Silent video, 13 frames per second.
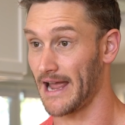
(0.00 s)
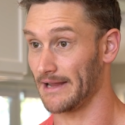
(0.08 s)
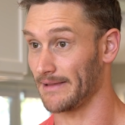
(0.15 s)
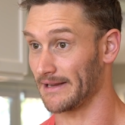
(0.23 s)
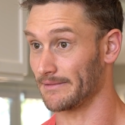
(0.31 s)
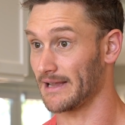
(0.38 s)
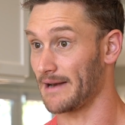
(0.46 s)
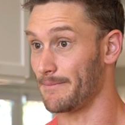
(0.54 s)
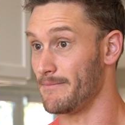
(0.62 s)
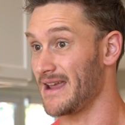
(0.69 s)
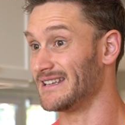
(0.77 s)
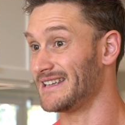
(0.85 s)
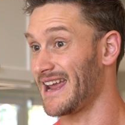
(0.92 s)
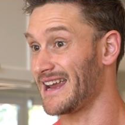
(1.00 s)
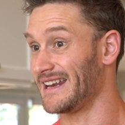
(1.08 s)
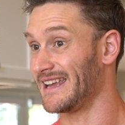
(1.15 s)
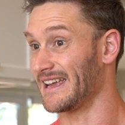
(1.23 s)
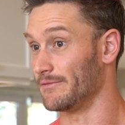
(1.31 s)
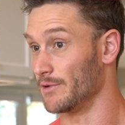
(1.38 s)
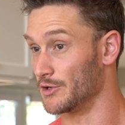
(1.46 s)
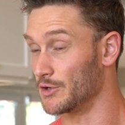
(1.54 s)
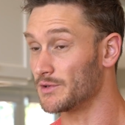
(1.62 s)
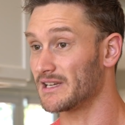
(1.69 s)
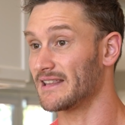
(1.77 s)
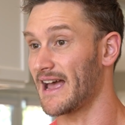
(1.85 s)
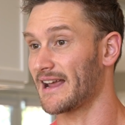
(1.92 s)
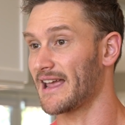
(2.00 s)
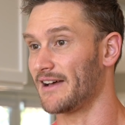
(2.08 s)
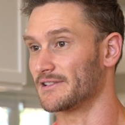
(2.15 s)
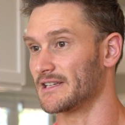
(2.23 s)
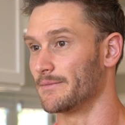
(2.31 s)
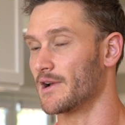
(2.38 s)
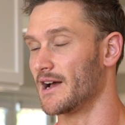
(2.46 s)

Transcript: kind of like kind of maintaining and reducing that calcium